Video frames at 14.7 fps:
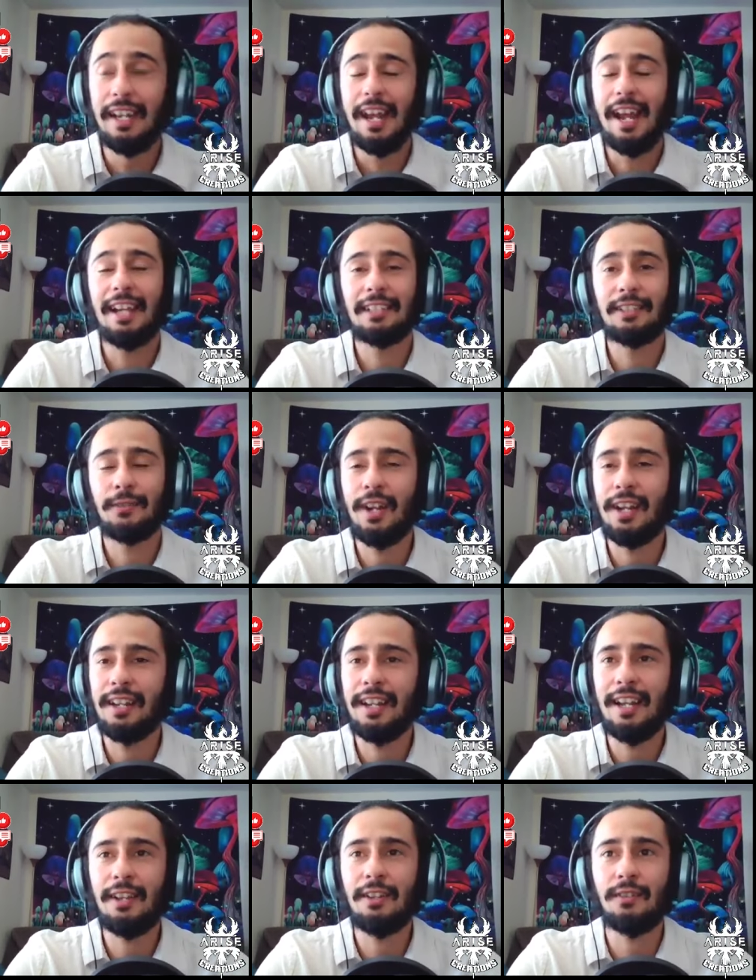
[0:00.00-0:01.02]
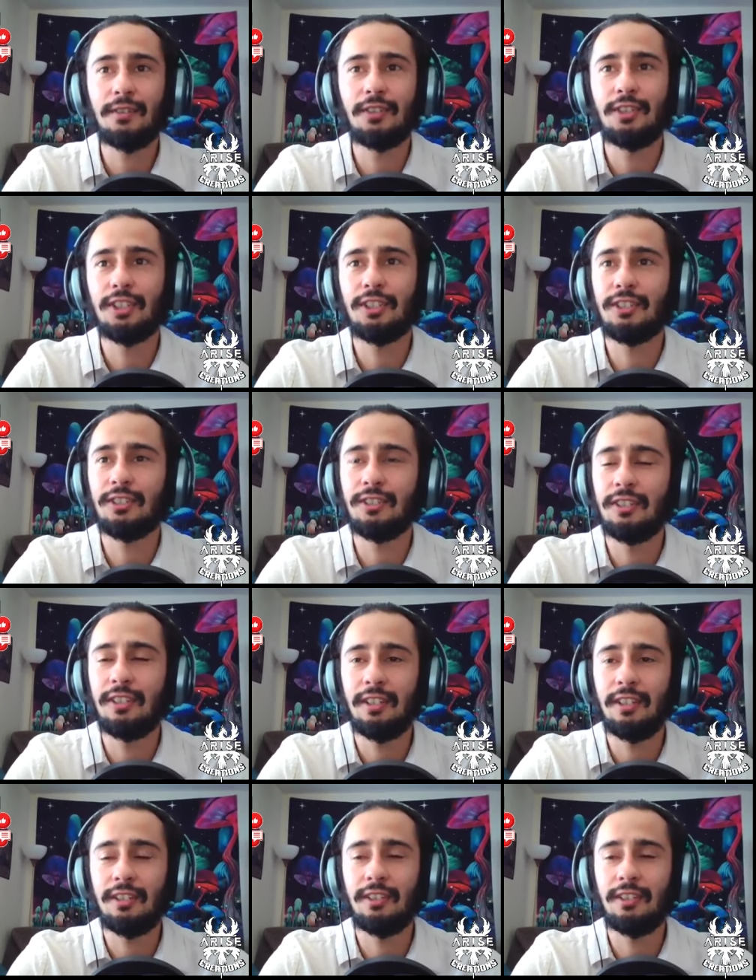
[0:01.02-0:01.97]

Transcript: as of right now, just the